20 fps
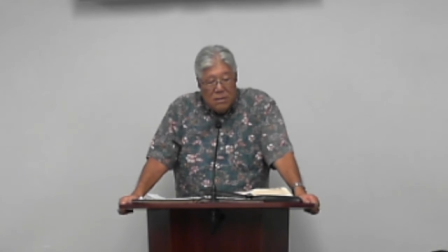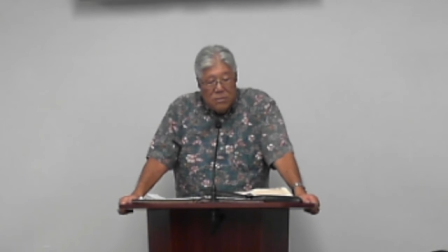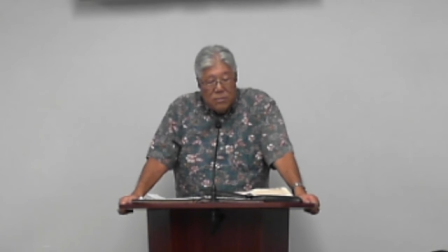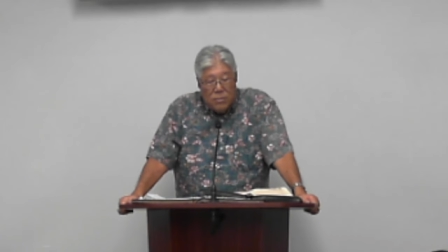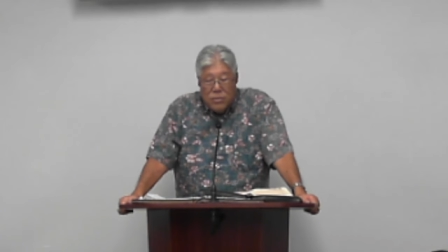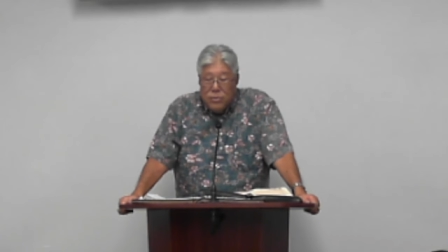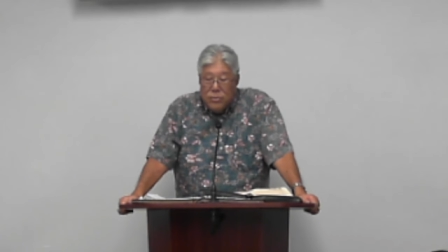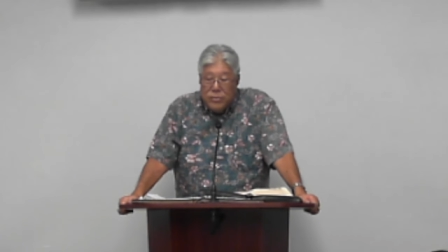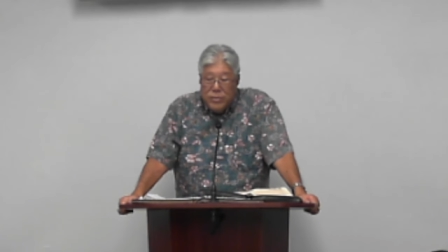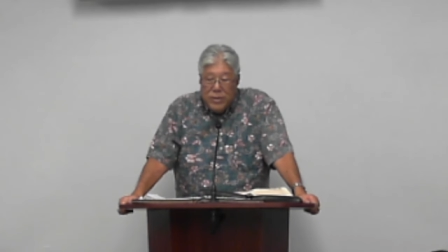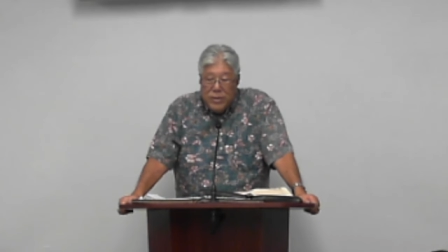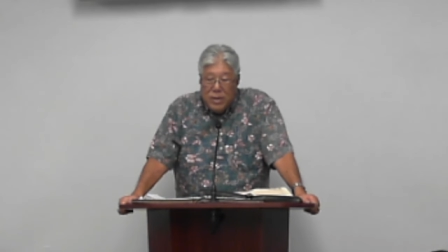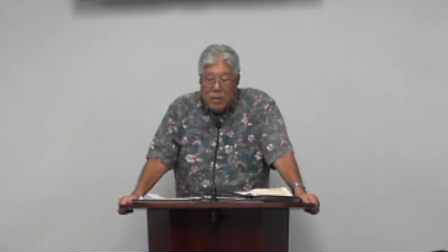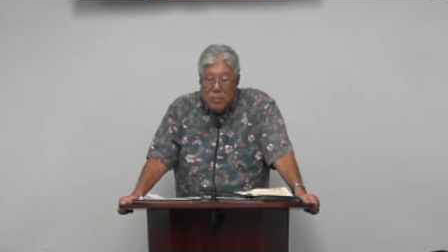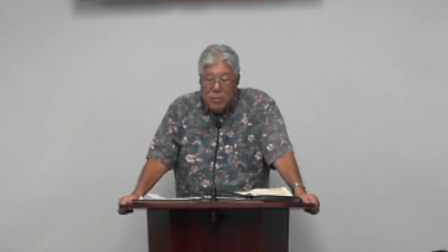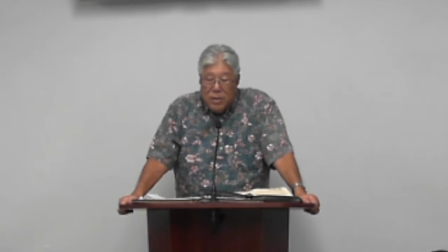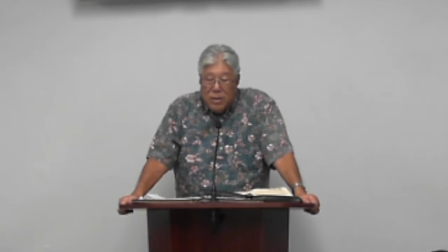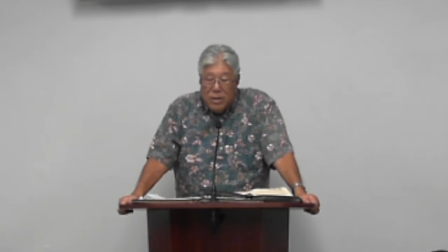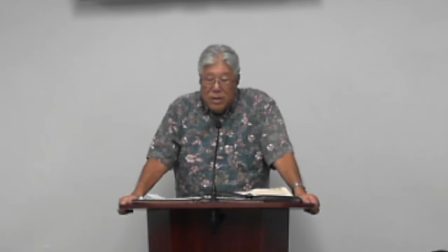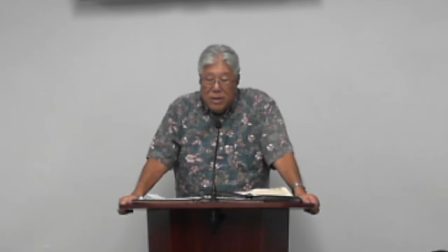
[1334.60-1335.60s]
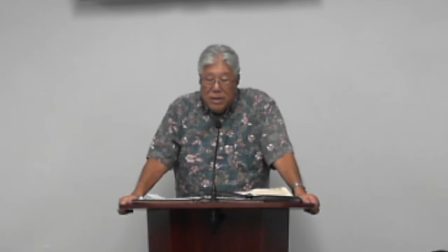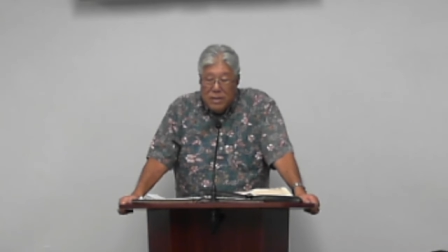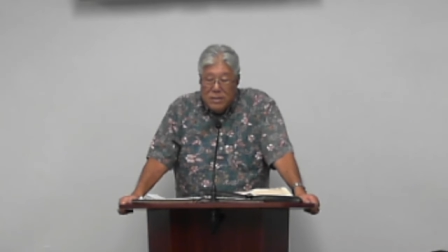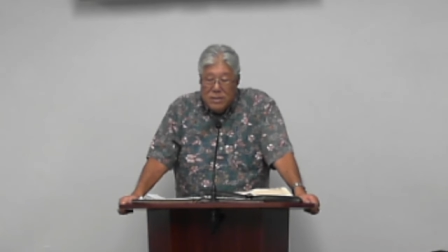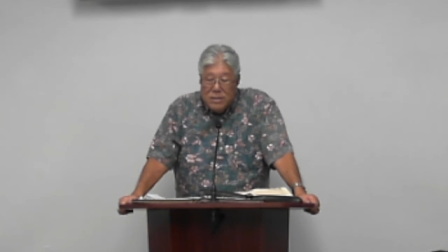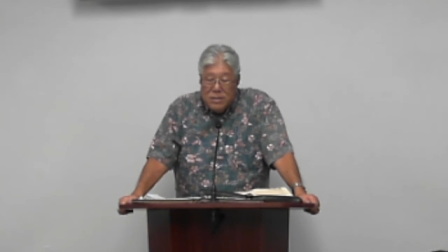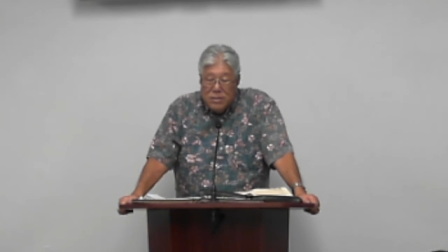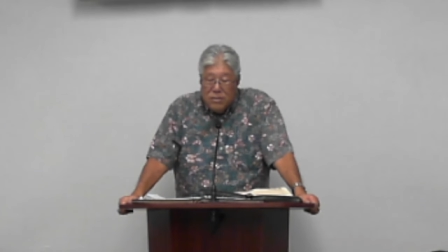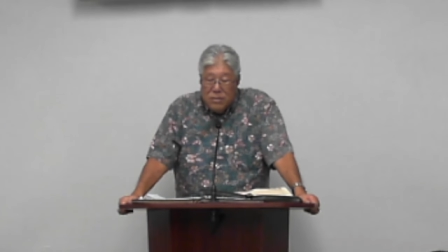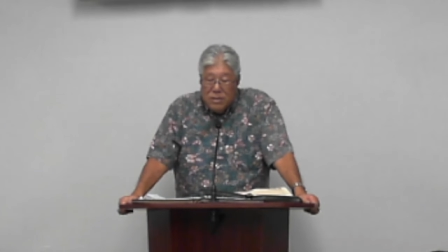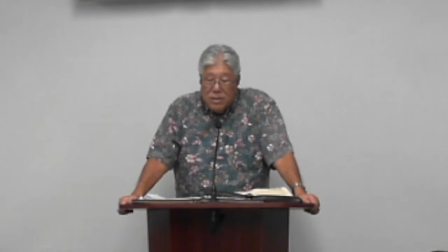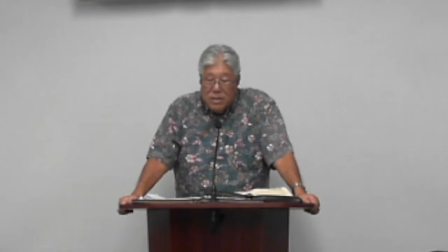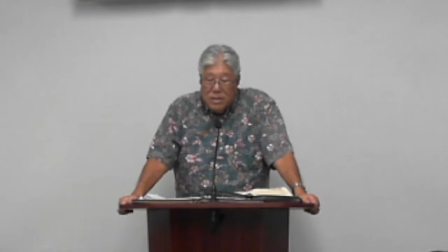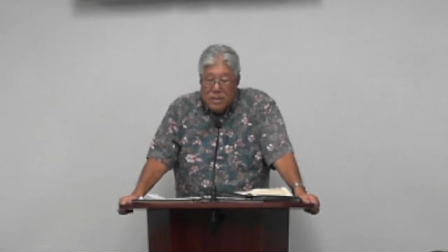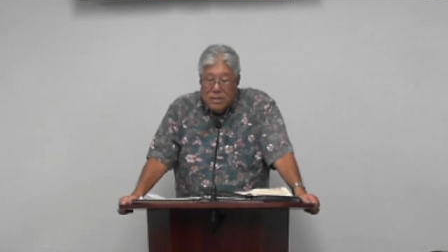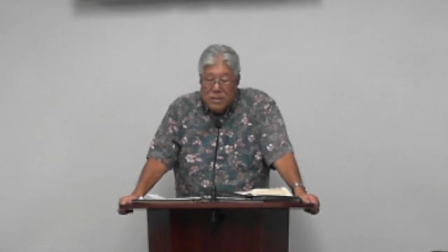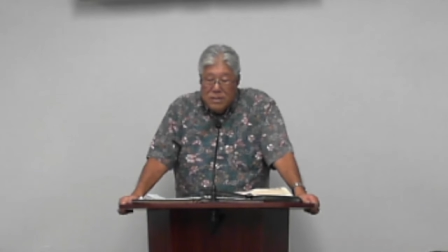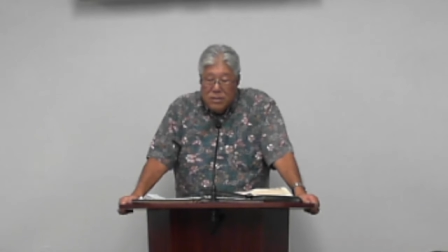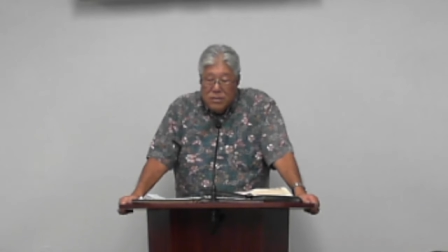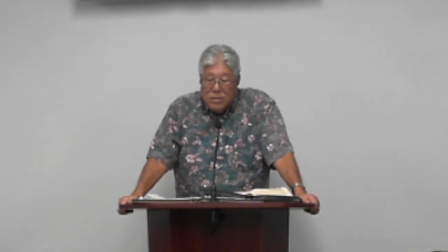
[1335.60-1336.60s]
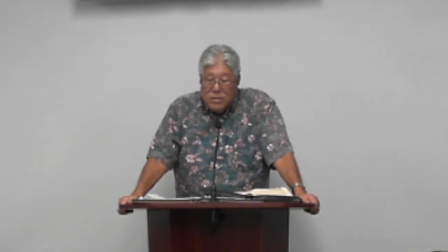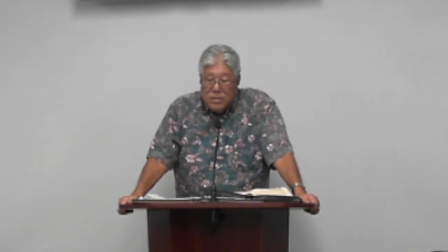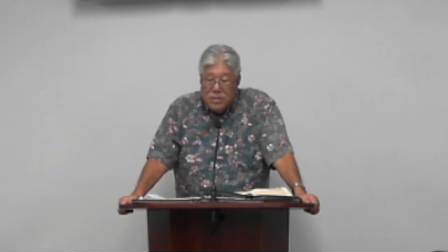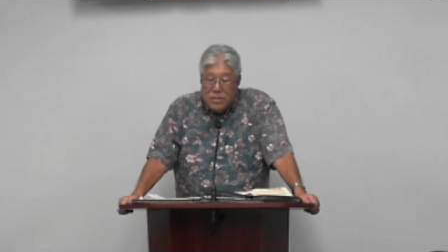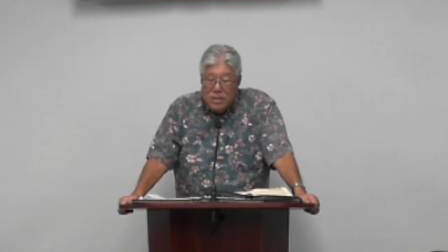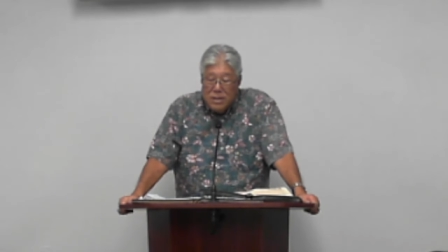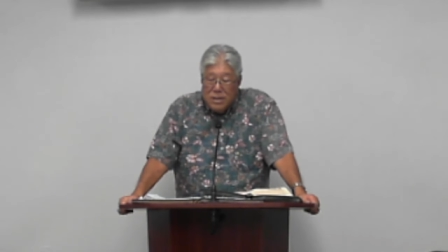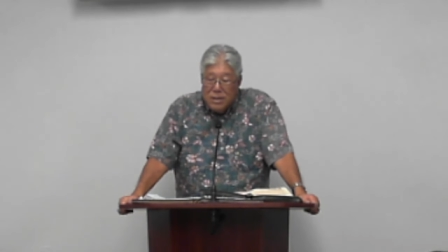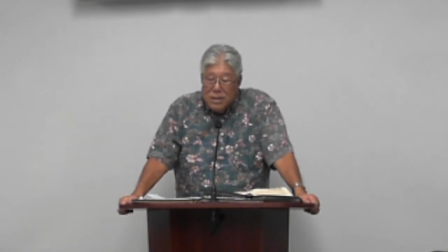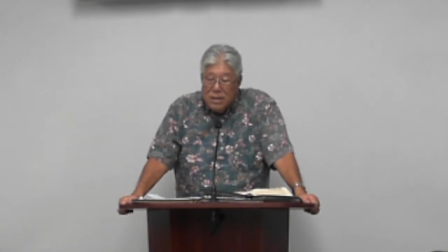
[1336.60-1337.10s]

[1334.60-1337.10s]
When you think about it, is there a, is there a sin